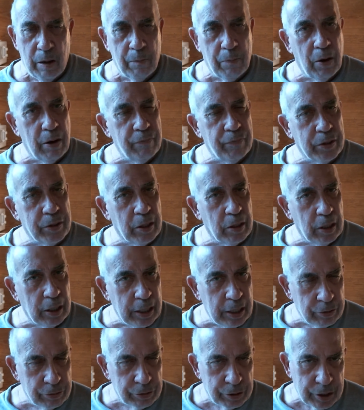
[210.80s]
Pray for their
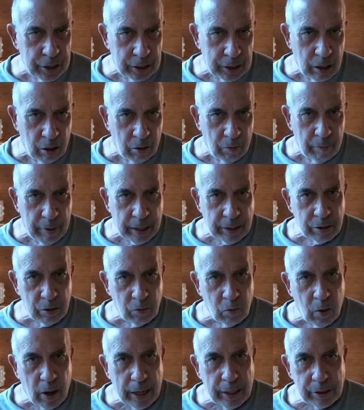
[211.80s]
leaders that they'll make
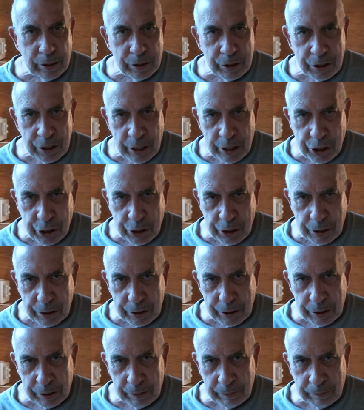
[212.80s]
the right
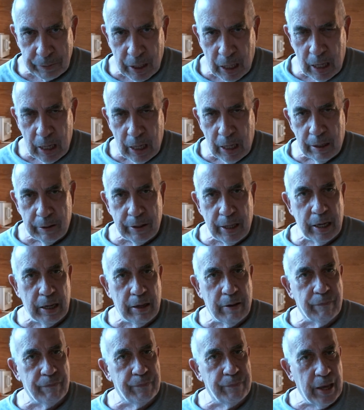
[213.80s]
decisions. That
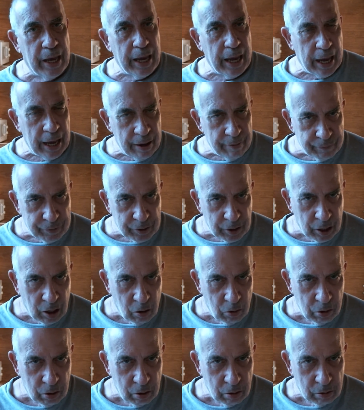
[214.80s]
if they have to
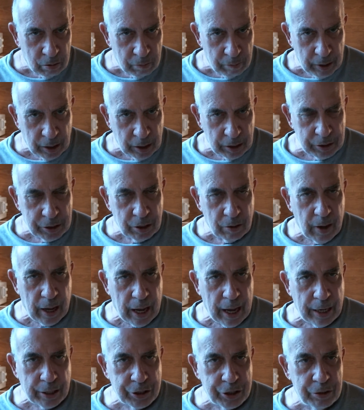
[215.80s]
go to military
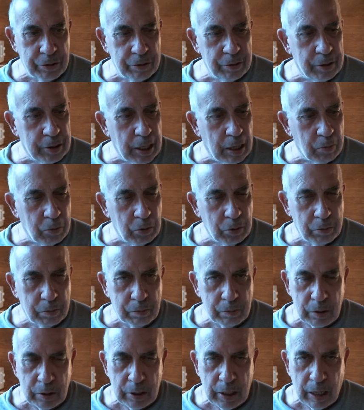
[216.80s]
action, they
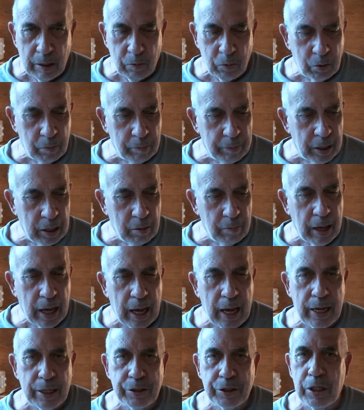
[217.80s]
will
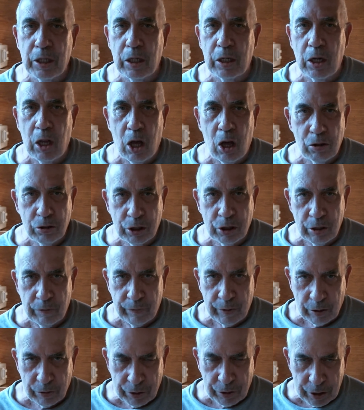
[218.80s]
minimize the loss
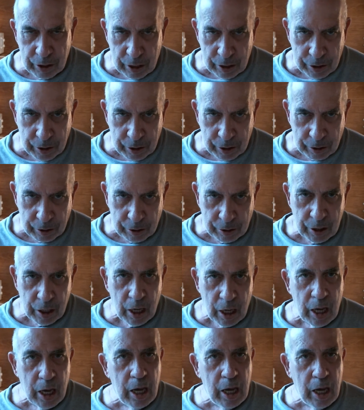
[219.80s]
of their citizens.